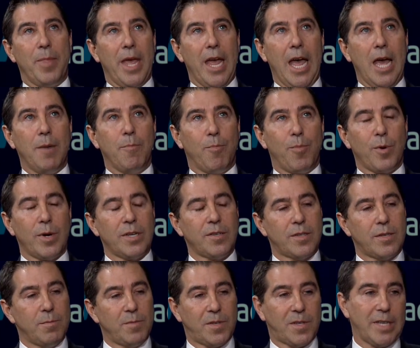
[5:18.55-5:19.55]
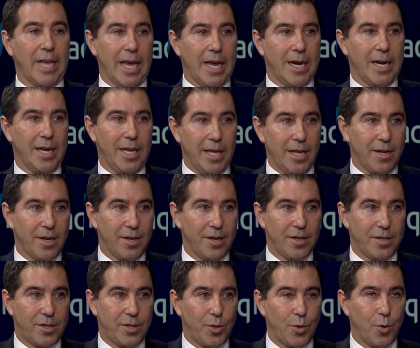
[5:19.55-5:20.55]
and bring some sanity
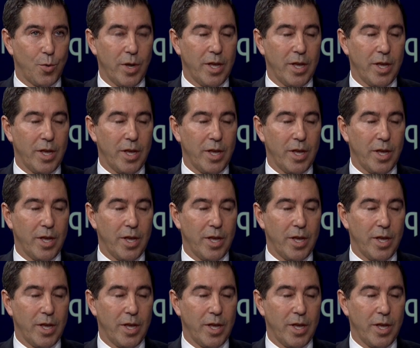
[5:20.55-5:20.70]
to